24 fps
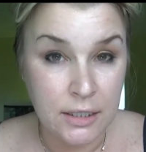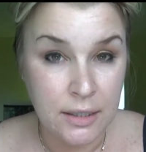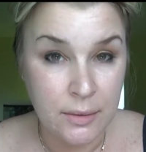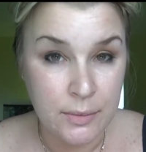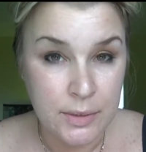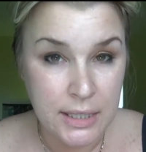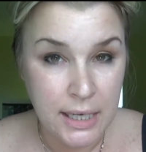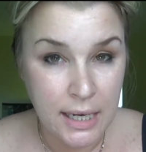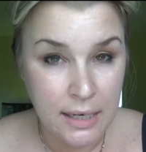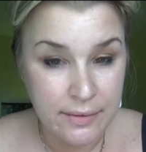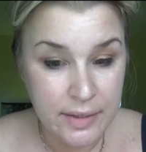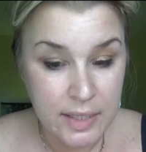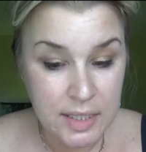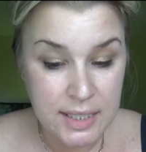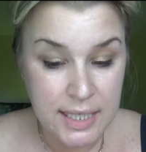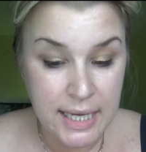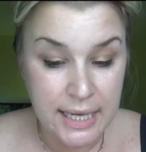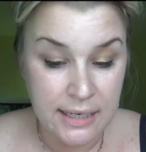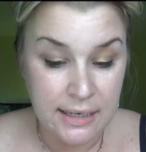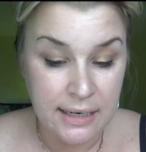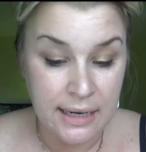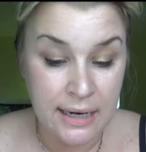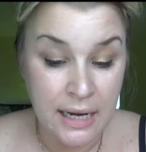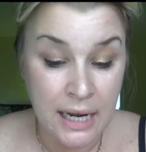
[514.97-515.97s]
I was kind of
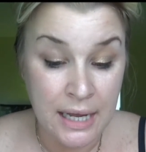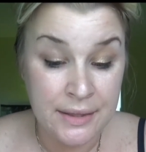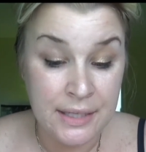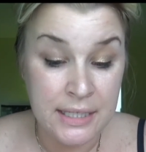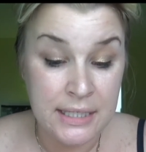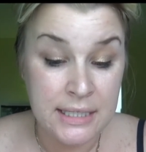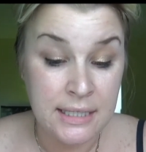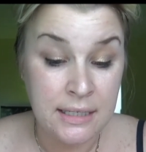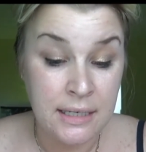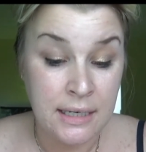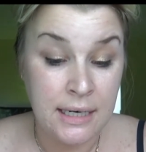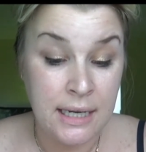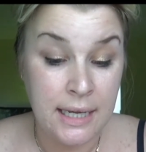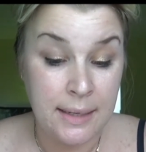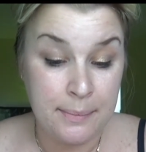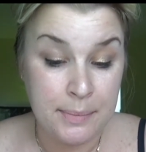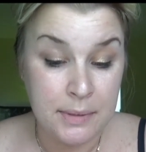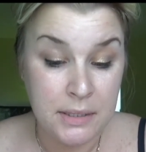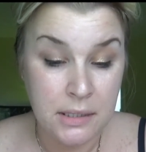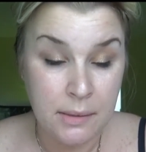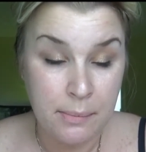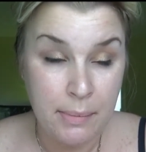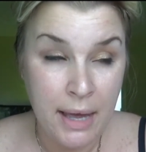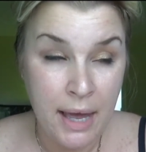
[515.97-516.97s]
excited. I got this in an
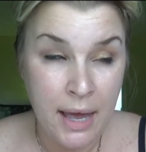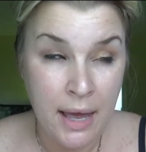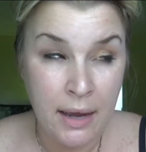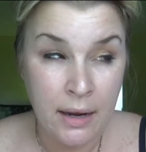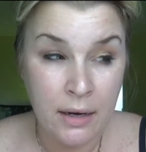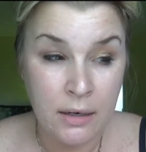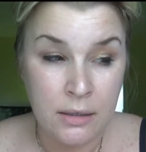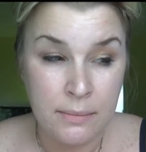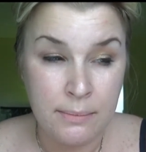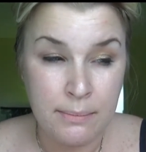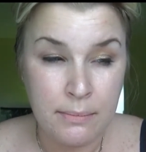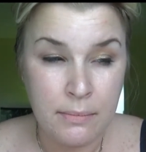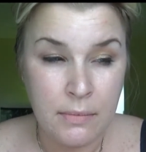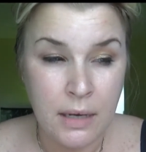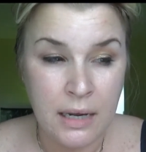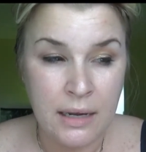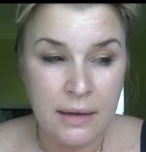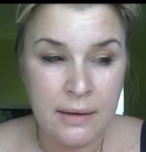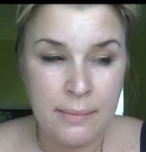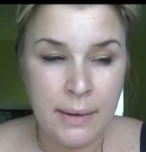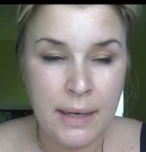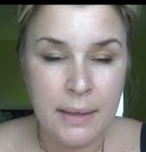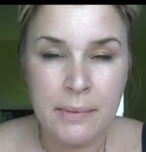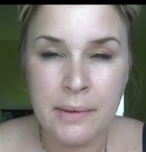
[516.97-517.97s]
Ipsy bag, or
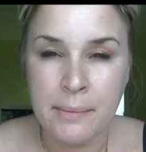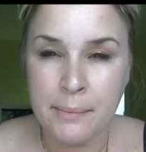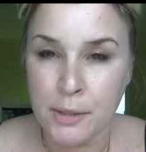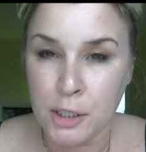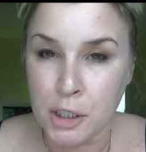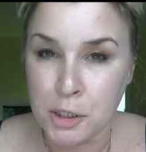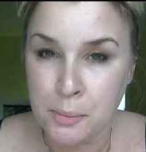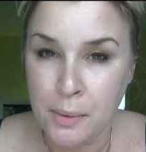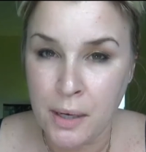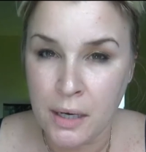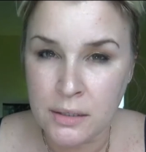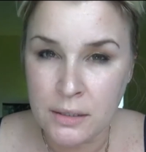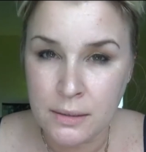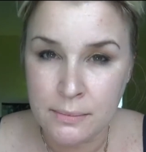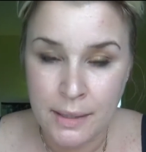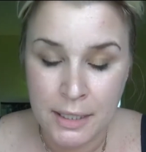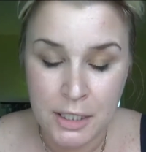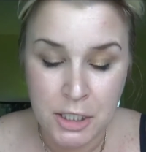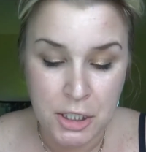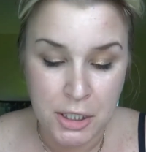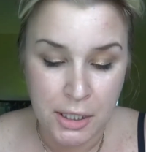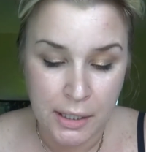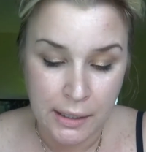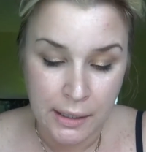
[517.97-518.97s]
it might have been Birchbox, I'm not
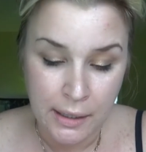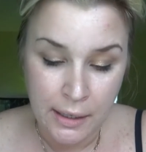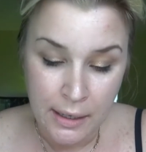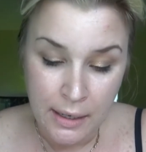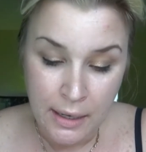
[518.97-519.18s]
sure,